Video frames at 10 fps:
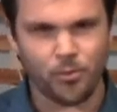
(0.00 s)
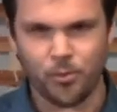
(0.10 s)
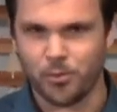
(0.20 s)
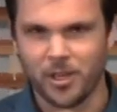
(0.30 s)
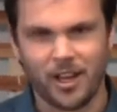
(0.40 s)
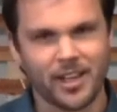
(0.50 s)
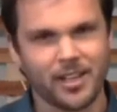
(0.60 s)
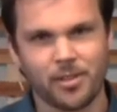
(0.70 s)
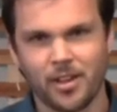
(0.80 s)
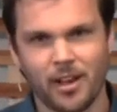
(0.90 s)
talking
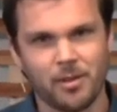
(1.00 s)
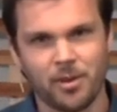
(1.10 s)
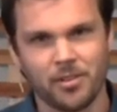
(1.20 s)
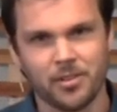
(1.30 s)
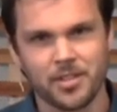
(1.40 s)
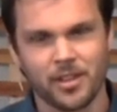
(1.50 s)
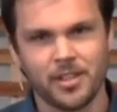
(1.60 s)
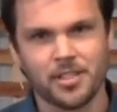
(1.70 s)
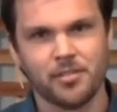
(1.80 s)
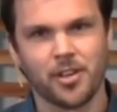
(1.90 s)
with God about those
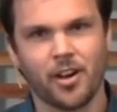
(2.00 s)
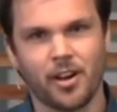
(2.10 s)
areas of your heart?